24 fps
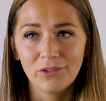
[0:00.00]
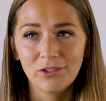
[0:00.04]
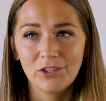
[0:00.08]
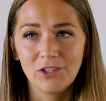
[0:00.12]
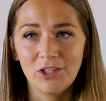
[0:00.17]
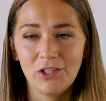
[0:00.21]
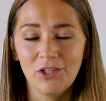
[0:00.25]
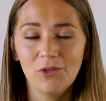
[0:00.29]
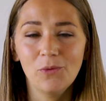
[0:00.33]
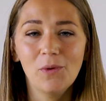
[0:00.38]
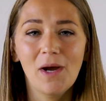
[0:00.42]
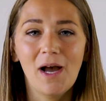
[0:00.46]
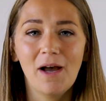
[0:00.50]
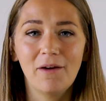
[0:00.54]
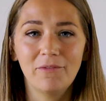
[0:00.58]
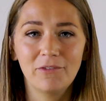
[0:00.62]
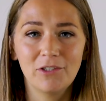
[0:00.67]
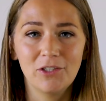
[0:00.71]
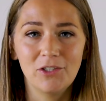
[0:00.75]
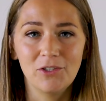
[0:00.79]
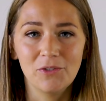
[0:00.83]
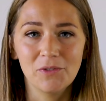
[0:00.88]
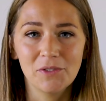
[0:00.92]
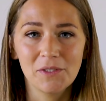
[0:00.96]
do you have
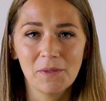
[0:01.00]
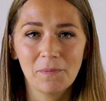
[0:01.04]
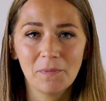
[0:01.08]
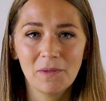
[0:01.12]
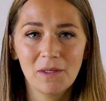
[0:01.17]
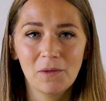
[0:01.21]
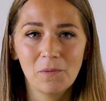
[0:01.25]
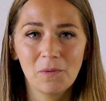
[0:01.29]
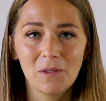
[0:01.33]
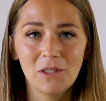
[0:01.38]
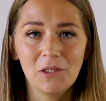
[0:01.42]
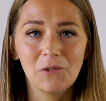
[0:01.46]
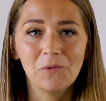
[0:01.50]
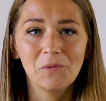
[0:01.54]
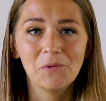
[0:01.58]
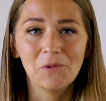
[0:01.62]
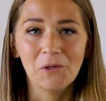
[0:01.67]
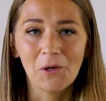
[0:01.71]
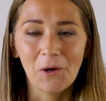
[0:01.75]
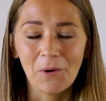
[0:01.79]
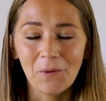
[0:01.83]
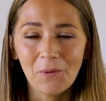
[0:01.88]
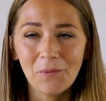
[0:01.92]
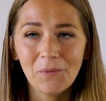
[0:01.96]
to do something when you
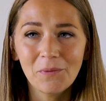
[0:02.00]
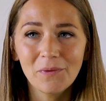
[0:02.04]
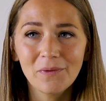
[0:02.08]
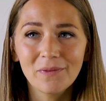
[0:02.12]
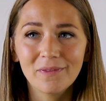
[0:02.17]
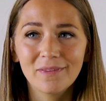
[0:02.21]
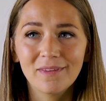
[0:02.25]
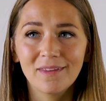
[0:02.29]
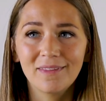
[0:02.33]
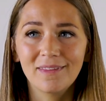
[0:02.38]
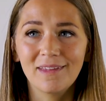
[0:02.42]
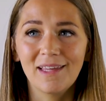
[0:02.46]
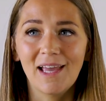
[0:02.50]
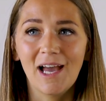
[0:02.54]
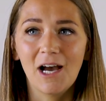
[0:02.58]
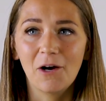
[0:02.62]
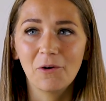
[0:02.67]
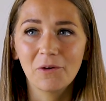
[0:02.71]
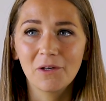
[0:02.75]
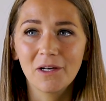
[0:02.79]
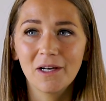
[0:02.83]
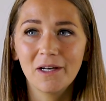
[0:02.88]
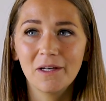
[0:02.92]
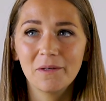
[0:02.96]
know that the
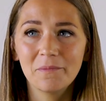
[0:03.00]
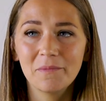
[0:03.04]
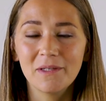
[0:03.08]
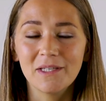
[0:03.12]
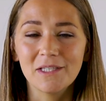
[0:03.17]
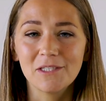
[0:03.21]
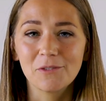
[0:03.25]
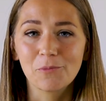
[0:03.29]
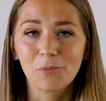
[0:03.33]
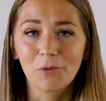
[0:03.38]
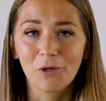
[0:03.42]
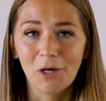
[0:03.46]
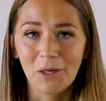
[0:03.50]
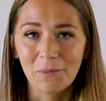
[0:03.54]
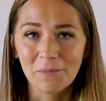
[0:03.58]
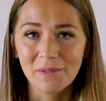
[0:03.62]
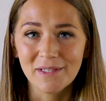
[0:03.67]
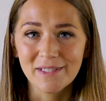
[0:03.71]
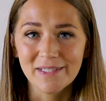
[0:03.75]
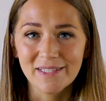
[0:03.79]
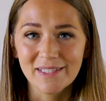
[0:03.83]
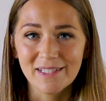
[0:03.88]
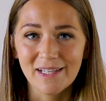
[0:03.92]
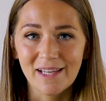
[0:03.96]
outcome is
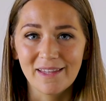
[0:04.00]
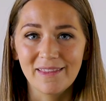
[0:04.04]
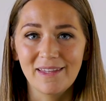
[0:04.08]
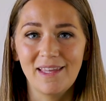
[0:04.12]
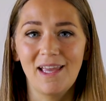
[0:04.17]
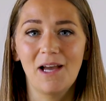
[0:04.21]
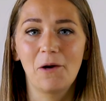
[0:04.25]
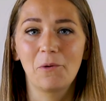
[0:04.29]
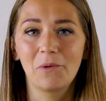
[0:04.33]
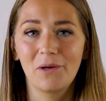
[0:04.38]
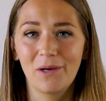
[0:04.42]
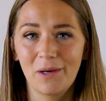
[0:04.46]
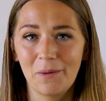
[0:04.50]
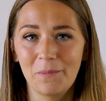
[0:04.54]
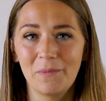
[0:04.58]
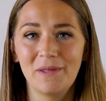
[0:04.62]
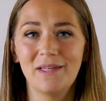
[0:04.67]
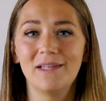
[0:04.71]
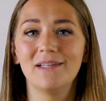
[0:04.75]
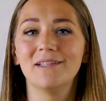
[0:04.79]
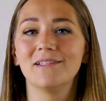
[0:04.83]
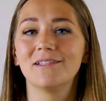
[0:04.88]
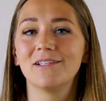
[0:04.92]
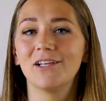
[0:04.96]
promised and the outcome
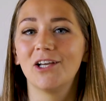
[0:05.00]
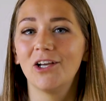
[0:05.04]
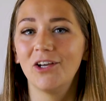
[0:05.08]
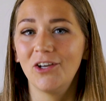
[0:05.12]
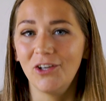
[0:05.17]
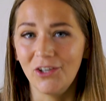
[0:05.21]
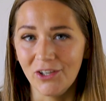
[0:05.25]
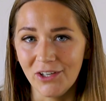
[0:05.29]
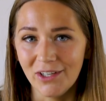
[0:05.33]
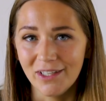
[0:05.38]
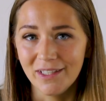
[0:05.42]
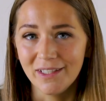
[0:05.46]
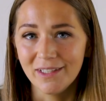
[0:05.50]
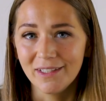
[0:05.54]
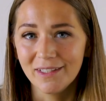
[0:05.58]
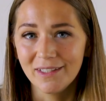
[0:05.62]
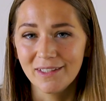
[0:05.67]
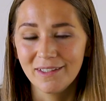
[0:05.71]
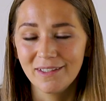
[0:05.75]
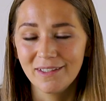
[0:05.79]
is good?